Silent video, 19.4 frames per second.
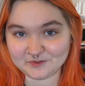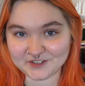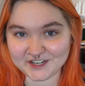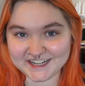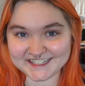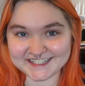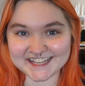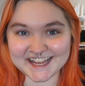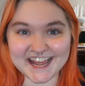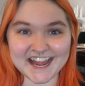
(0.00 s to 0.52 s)

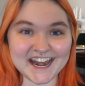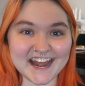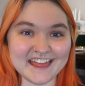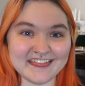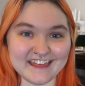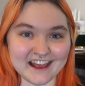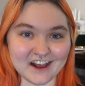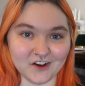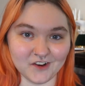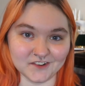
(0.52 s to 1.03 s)
reason.
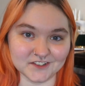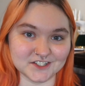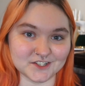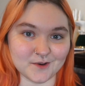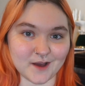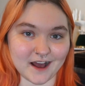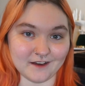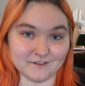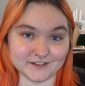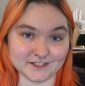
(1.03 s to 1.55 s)
They also
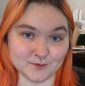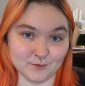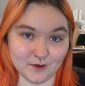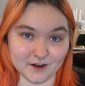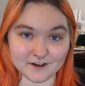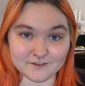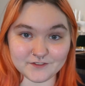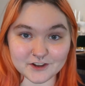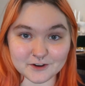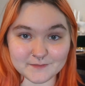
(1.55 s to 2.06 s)
have as one
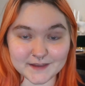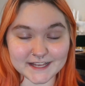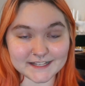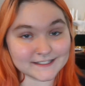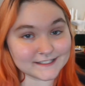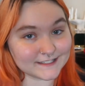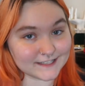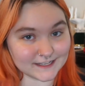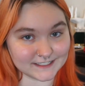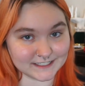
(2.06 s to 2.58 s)
of their main
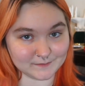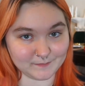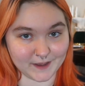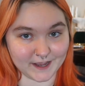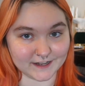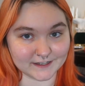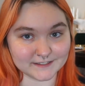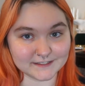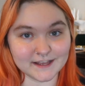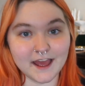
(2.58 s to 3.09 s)

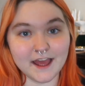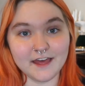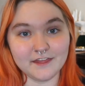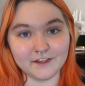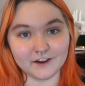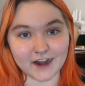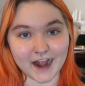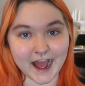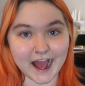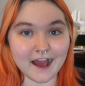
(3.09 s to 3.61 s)
suspects
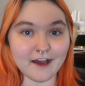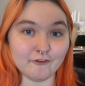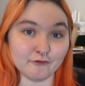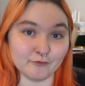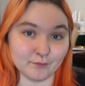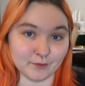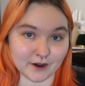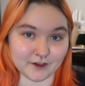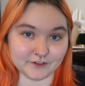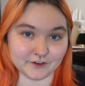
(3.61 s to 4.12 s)
their
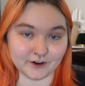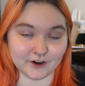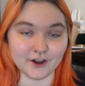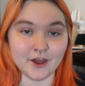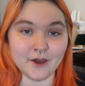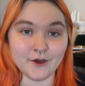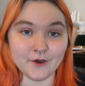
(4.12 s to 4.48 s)
half-brother